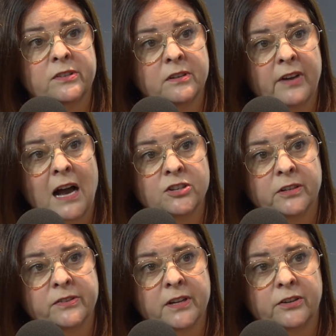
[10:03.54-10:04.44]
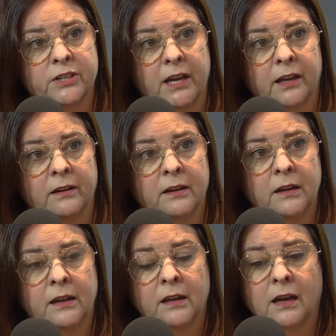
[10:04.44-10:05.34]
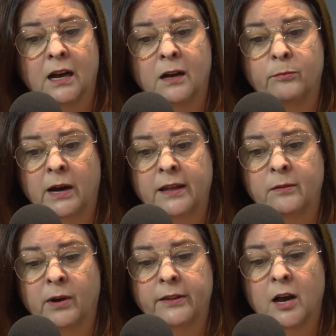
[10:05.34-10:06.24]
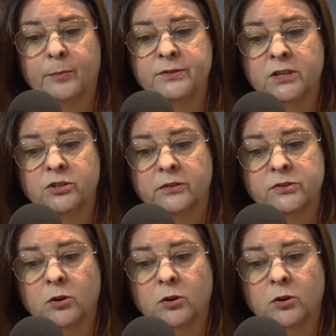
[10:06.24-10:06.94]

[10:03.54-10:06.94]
of actions that are taken by the opposition.